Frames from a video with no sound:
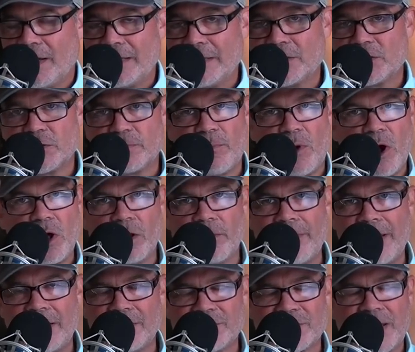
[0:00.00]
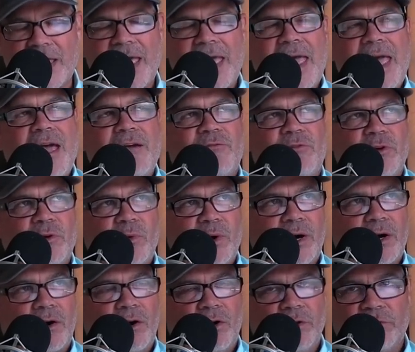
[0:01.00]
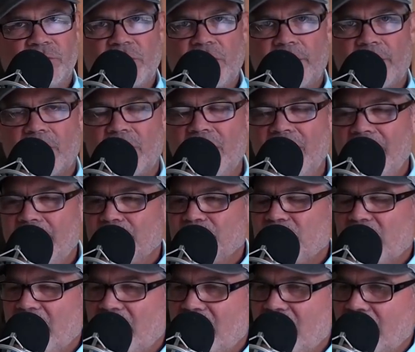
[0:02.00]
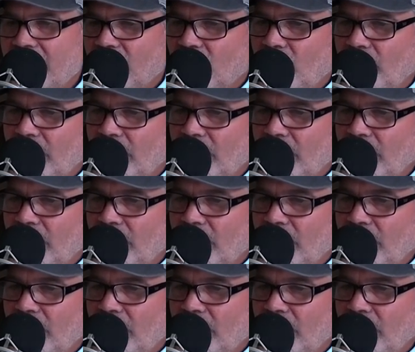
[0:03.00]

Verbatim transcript: in small amounts everywhere all summer. It never